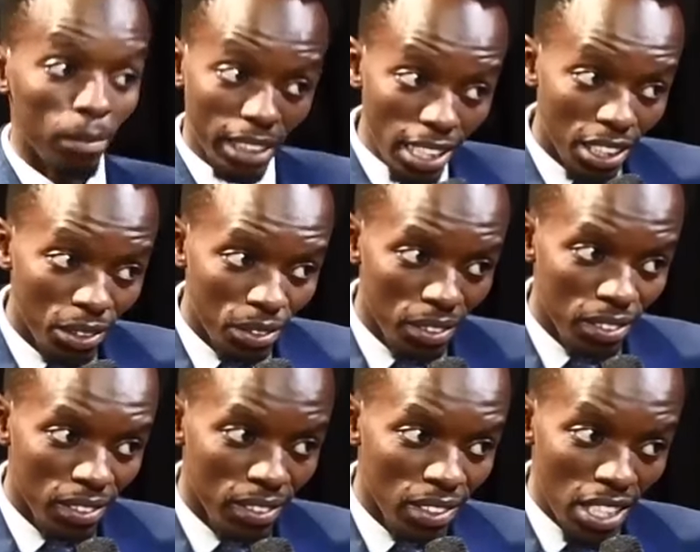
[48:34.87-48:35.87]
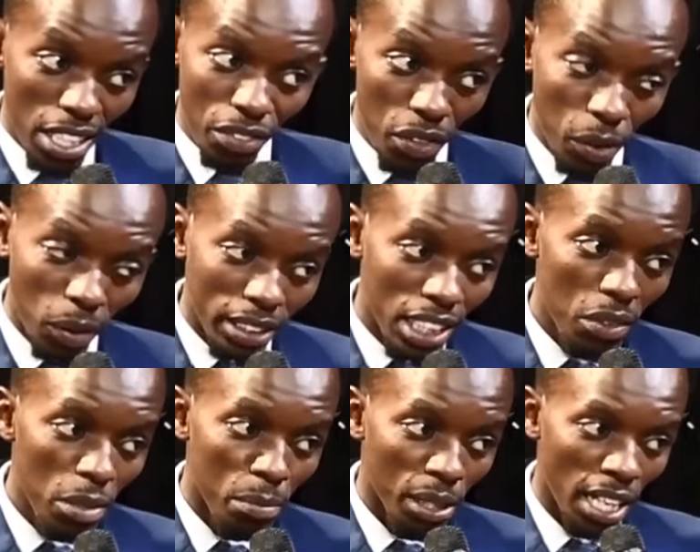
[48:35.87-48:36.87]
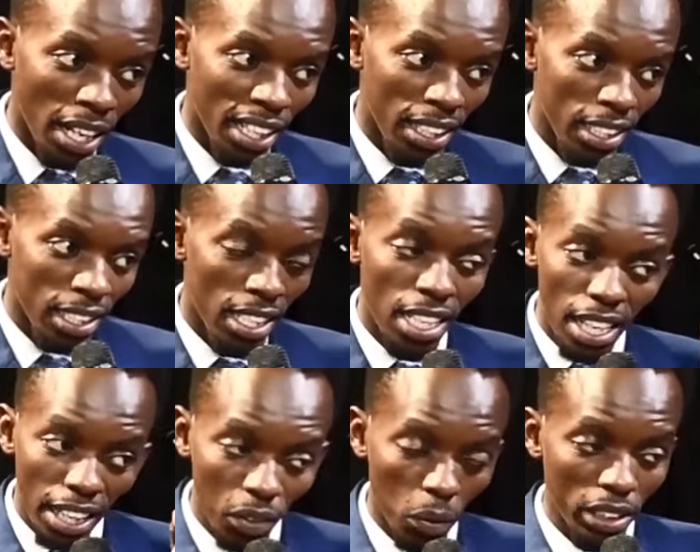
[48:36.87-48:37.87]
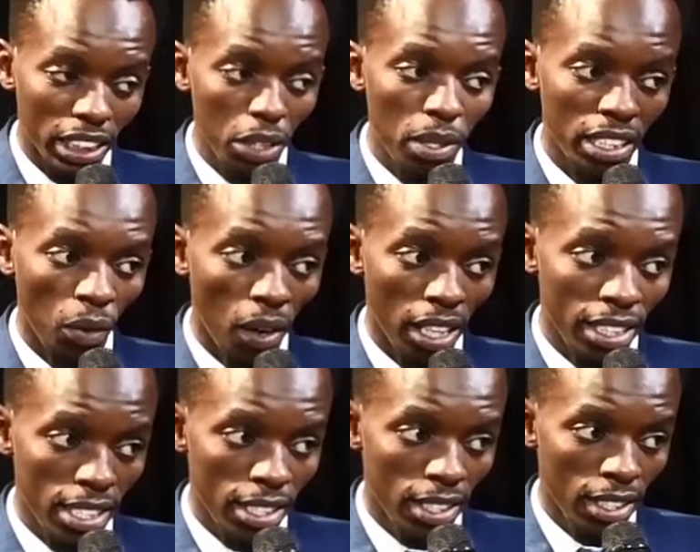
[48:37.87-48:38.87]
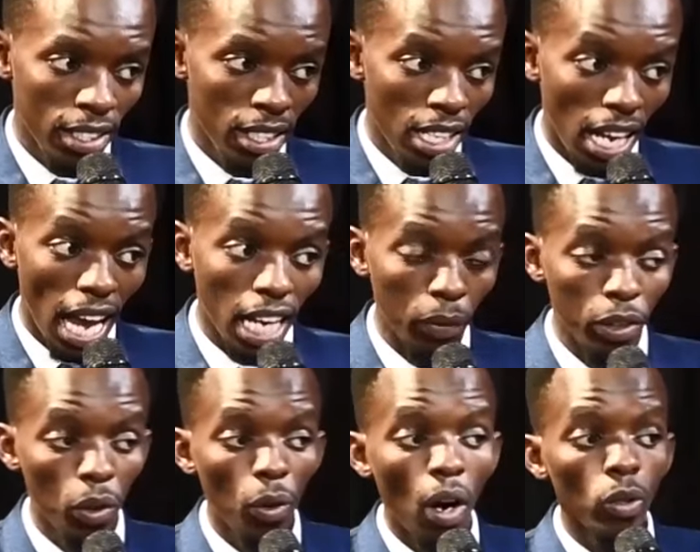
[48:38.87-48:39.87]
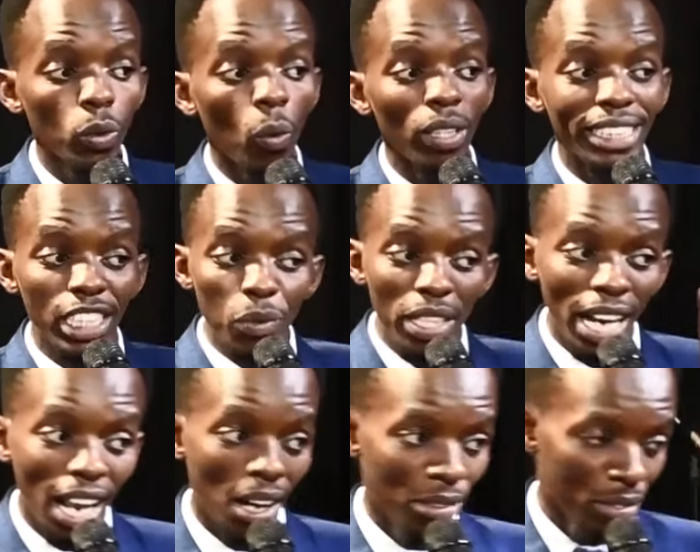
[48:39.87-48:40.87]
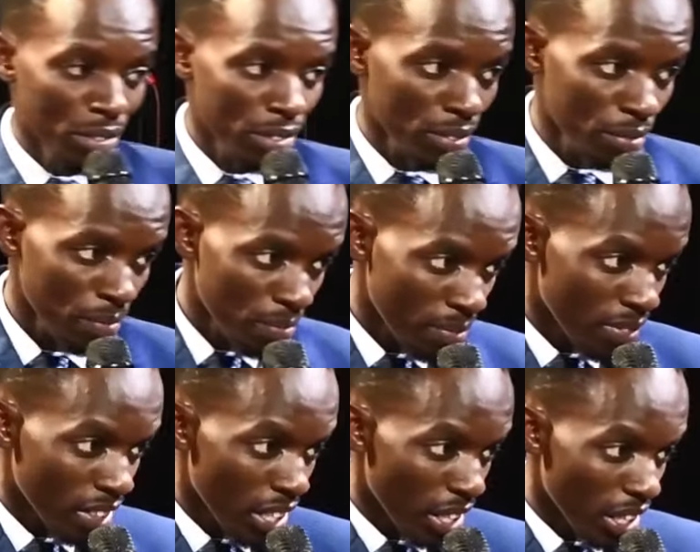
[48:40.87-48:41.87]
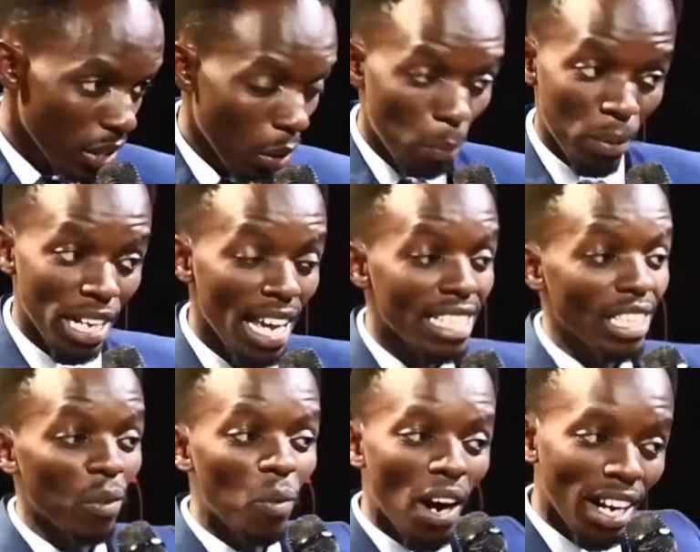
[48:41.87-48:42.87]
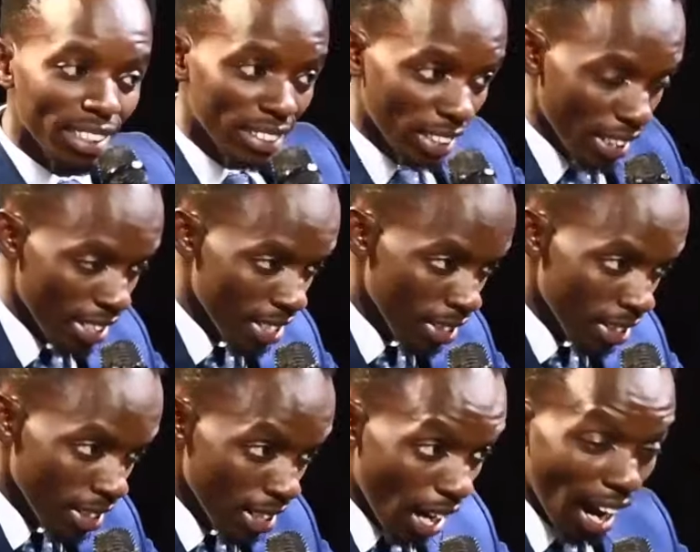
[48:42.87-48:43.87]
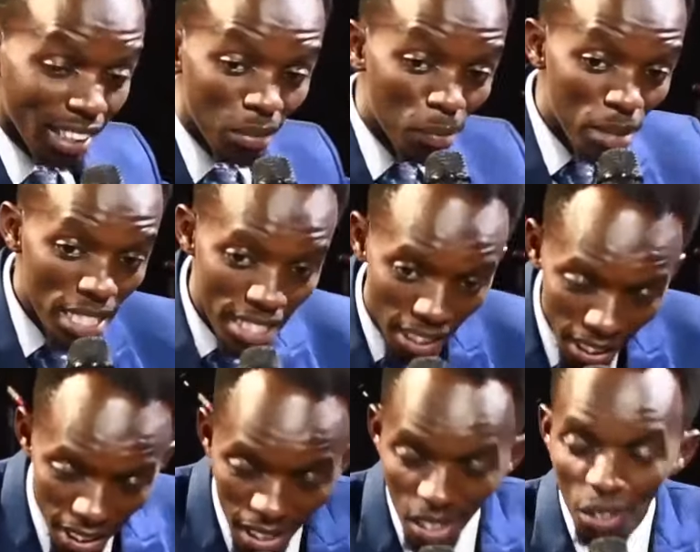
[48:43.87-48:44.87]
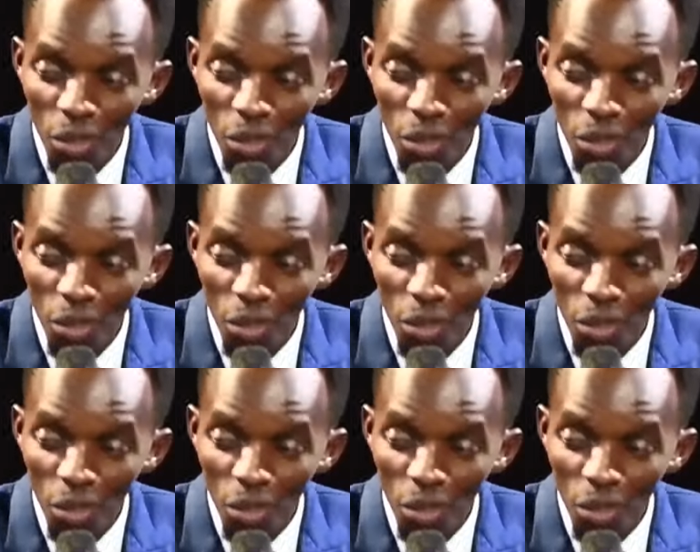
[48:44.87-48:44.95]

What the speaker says: I'm telling you, if we continue in prayer and continue in the word and we don't know how to continue in love, your prayer itakuwa answered and Peter